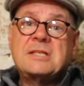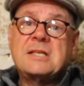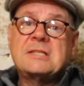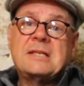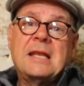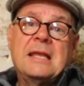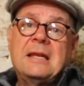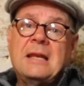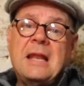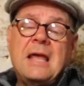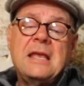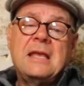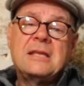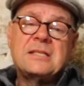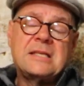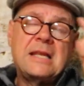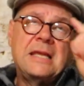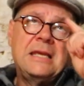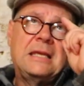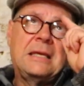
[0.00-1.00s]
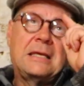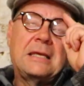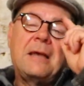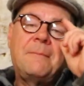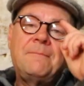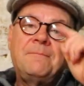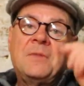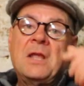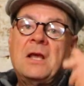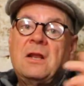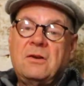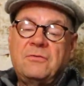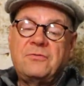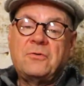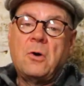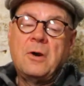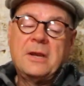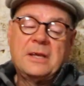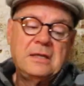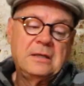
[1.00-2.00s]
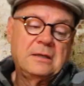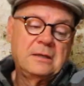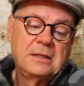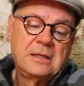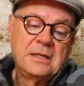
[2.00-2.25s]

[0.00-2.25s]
It's like Lafroy,